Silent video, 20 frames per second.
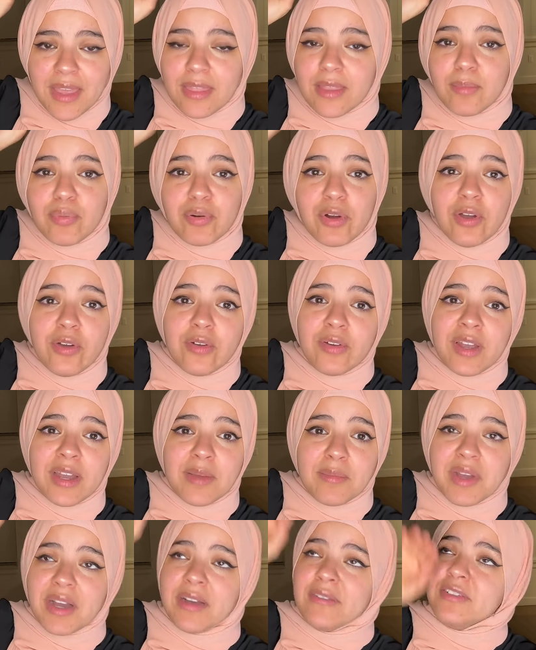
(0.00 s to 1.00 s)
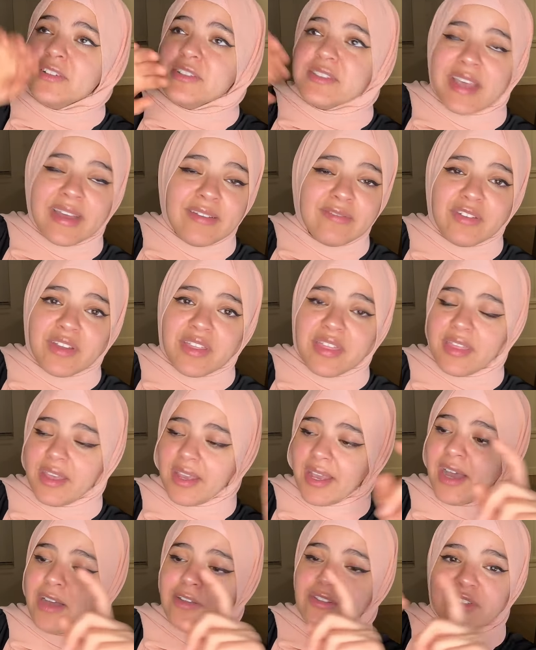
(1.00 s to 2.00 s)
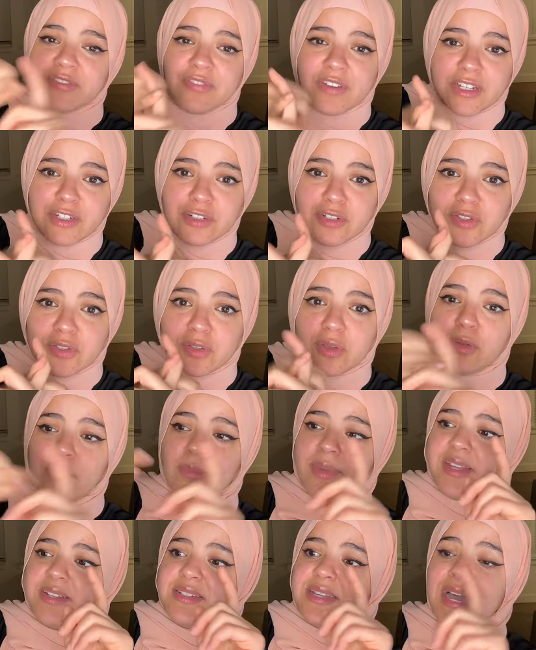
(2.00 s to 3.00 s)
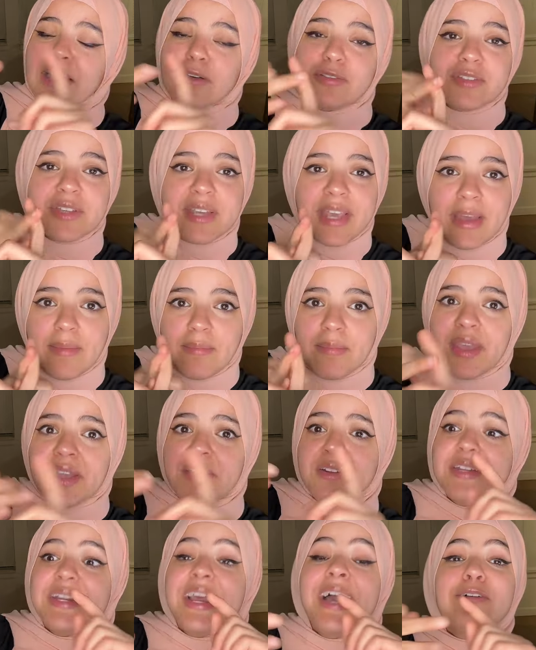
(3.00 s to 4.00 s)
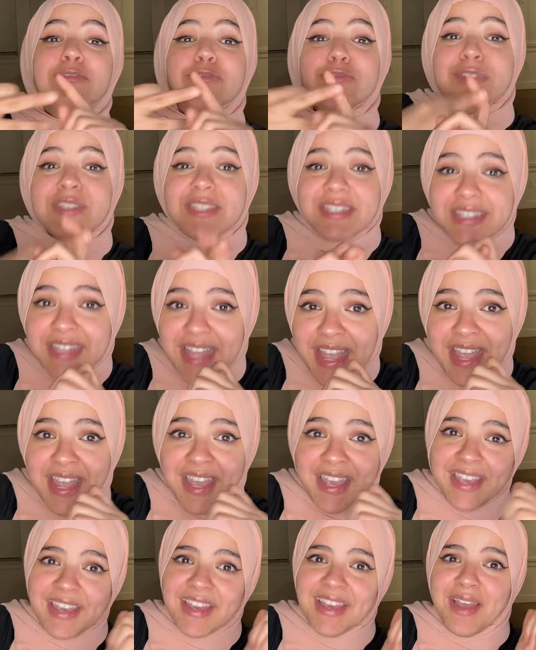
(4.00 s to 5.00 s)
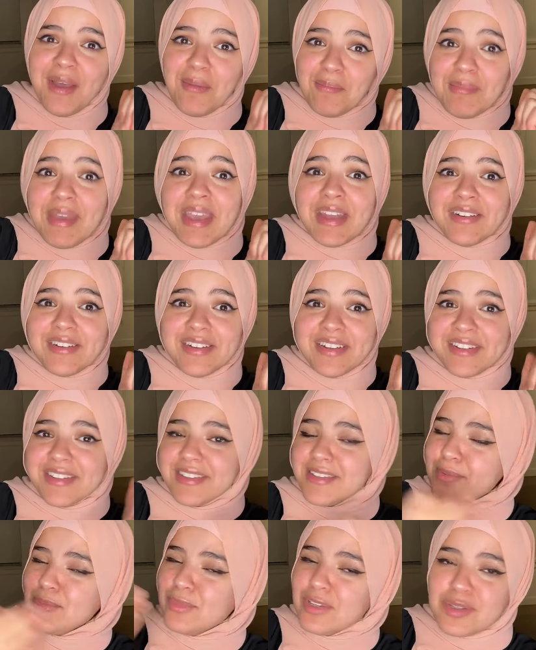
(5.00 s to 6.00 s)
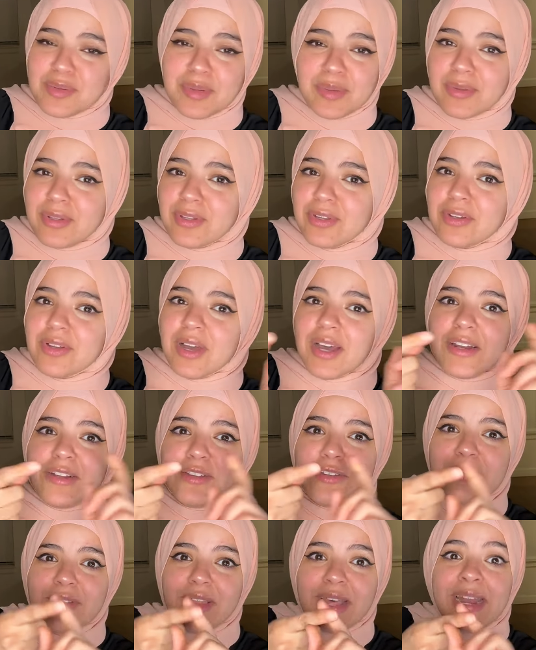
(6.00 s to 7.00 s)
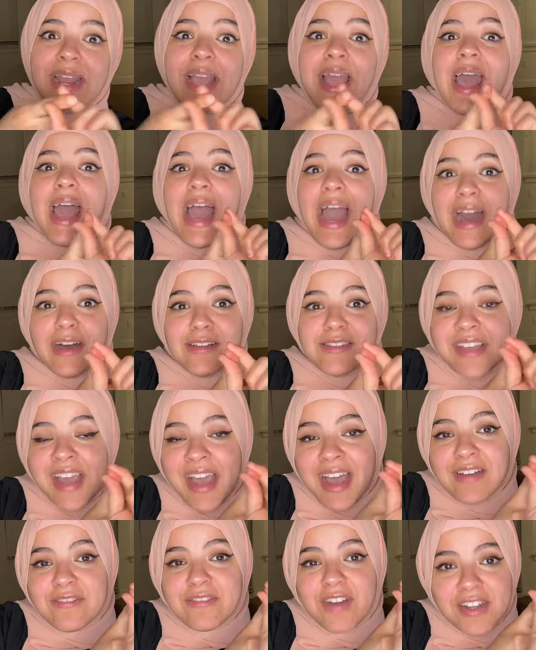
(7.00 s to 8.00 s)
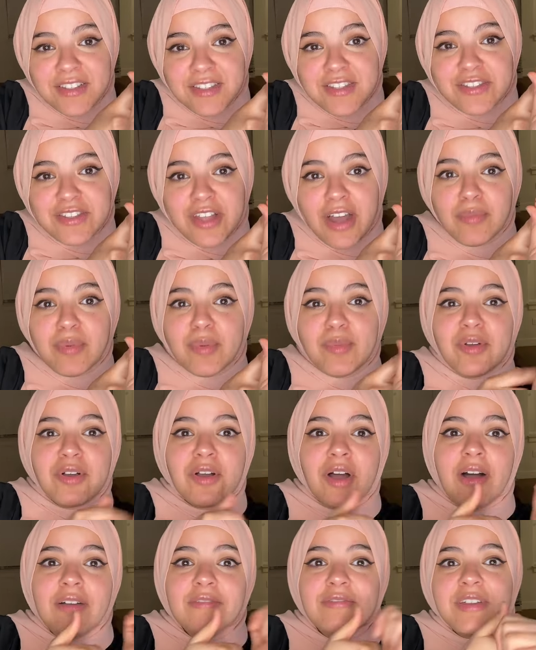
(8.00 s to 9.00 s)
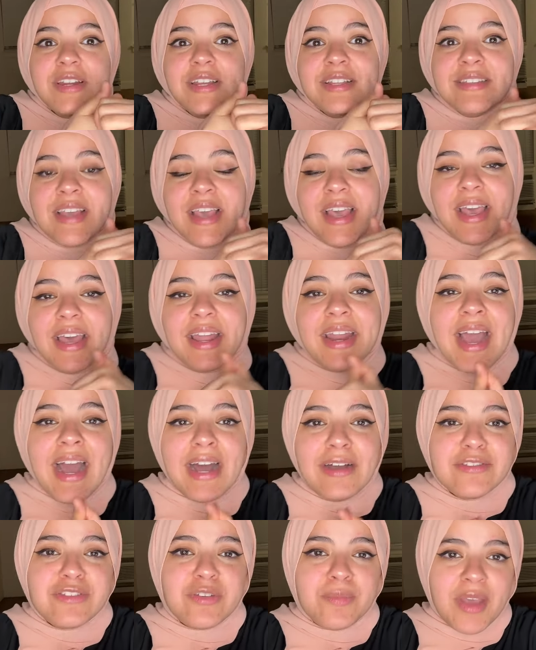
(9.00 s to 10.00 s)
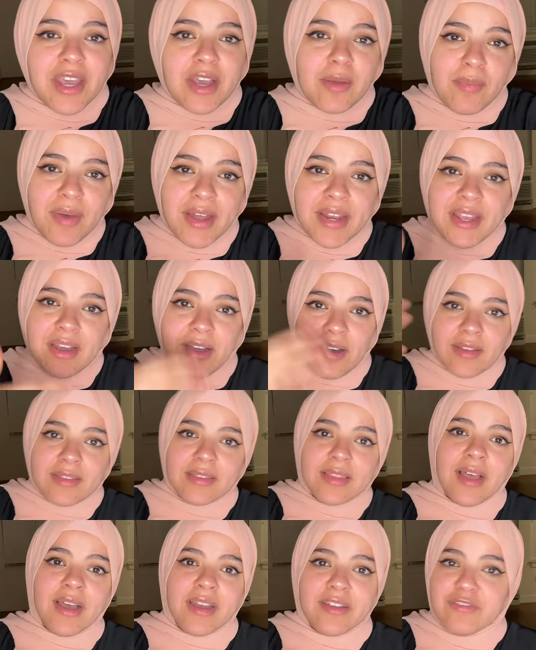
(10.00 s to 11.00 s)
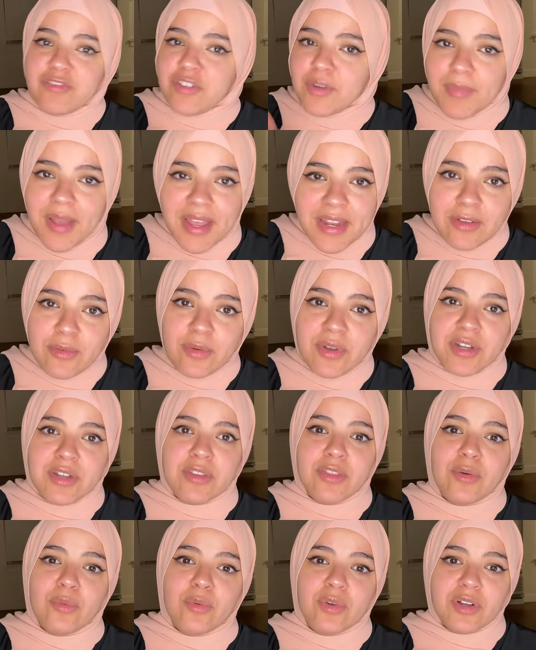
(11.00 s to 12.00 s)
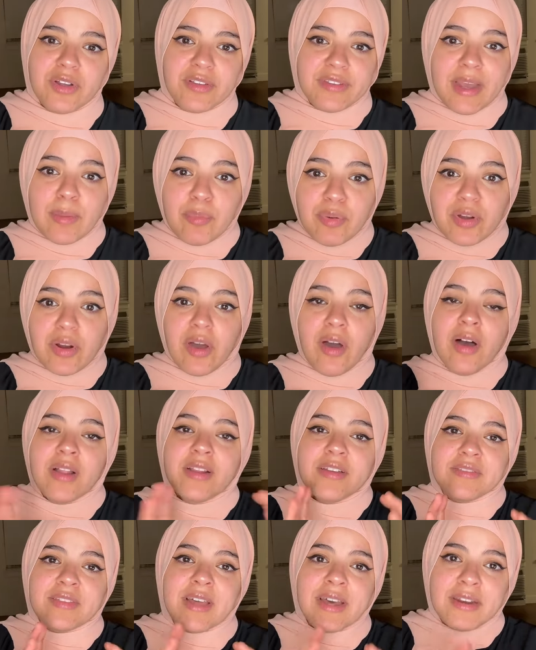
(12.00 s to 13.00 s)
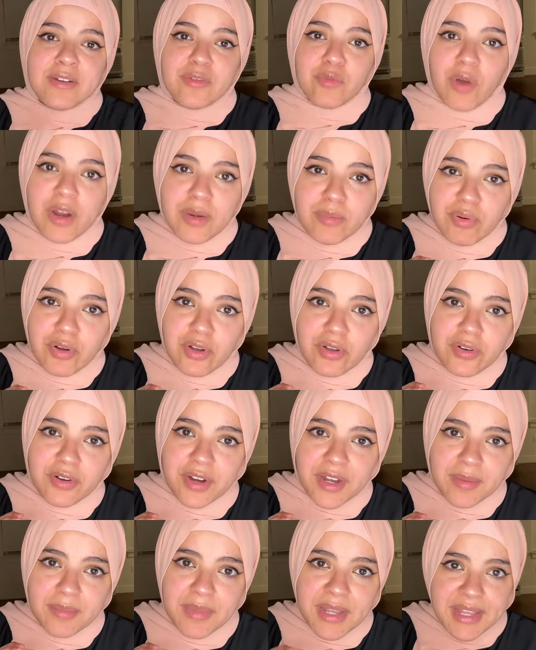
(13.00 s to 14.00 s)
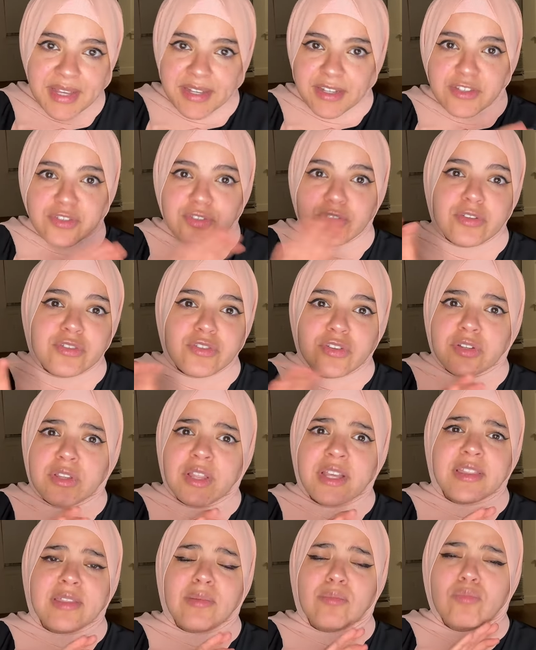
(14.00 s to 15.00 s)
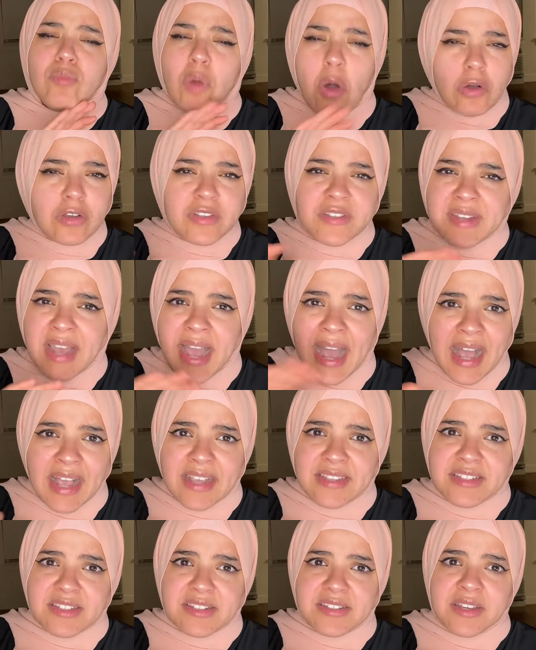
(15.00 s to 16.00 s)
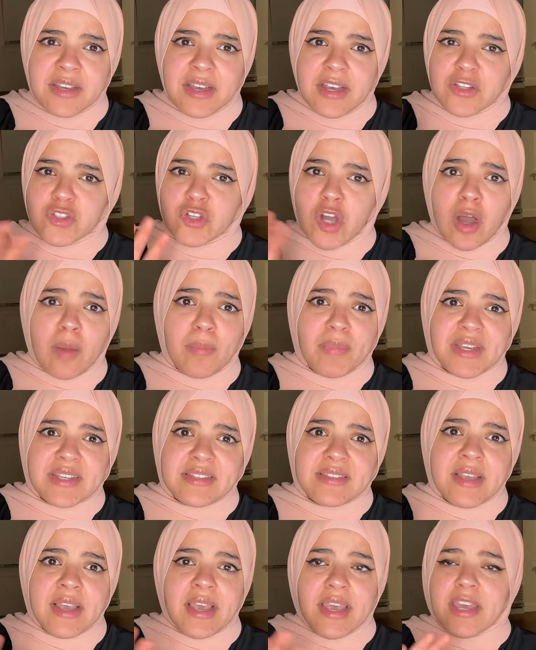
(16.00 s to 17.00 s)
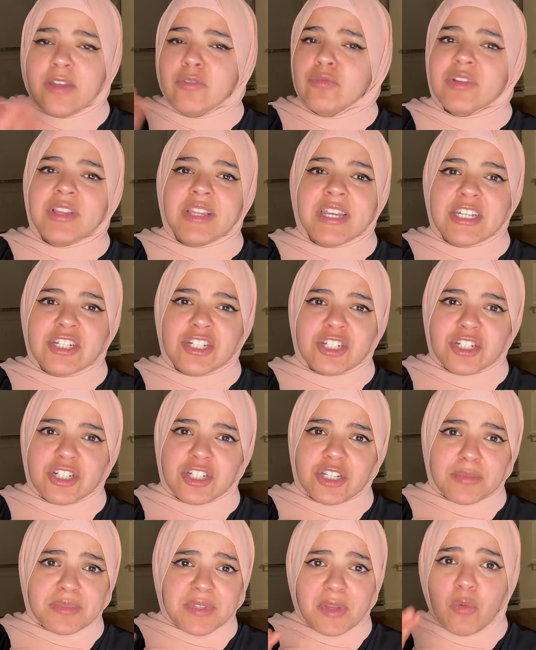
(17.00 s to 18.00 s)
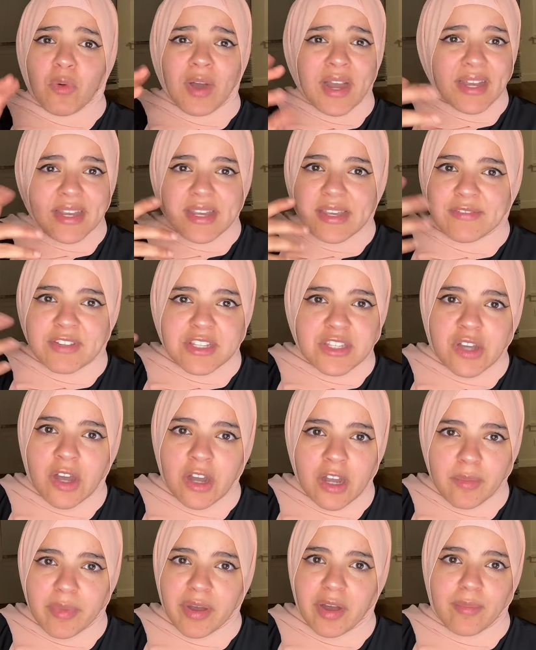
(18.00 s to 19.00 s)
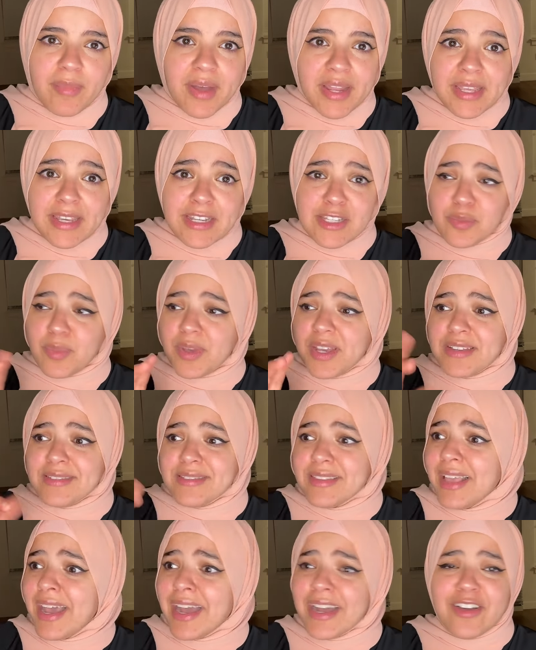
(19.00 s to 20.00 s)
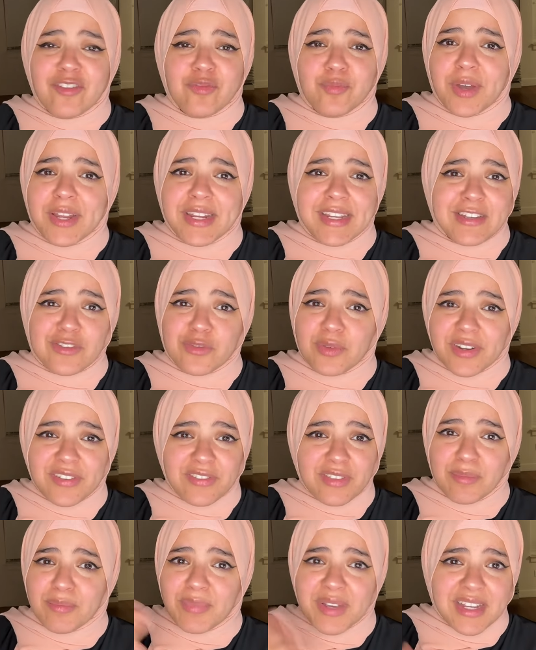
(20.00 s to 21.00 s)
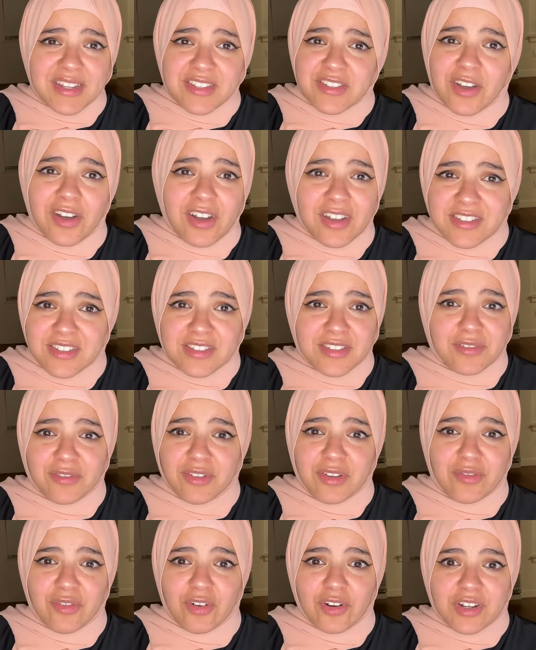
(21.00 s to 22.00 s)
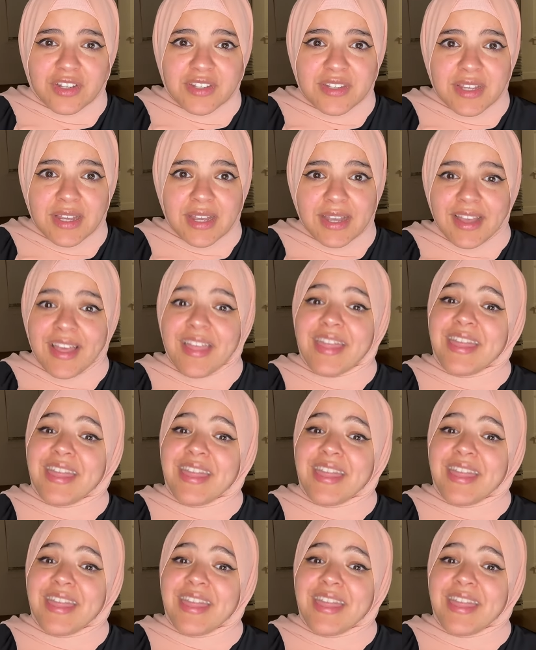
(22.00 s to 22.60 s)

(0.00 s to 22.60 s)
The program covers everything how to find your soulmate, how to get married, how to stay married, because most people don't know how to do that, how to have unstoppable confidence, and how to make money online from anywhere in the world. I put all of that in one program because those are like the most asked topics in relationships. And why I even talk about money is because lack of money is one of the biggest causes of divorce.